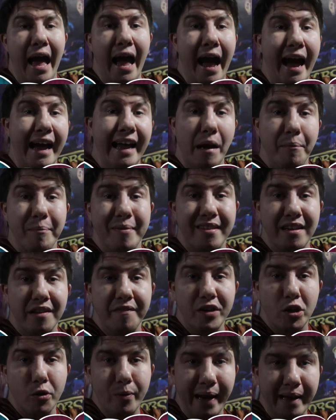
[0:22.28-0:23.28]
I am
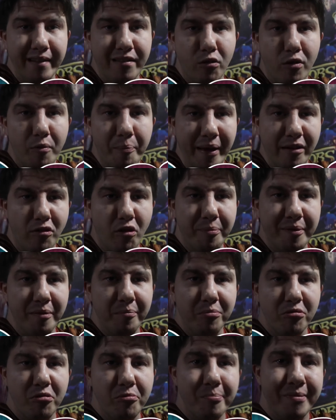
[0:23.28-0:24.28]
seeing the UK tour of Bedknobs
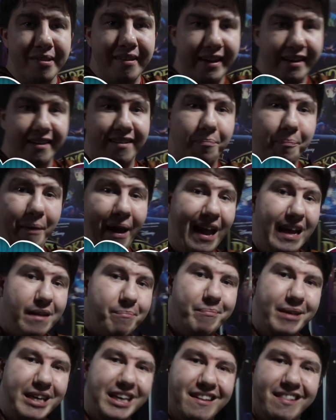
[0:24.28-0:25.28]
and Broomsticks
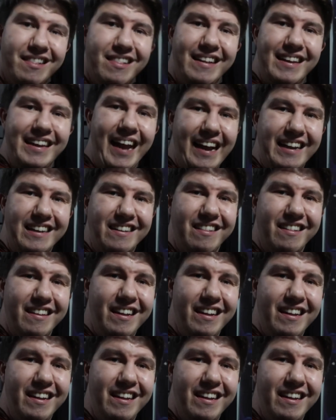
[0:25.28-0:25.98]
behind me tonight.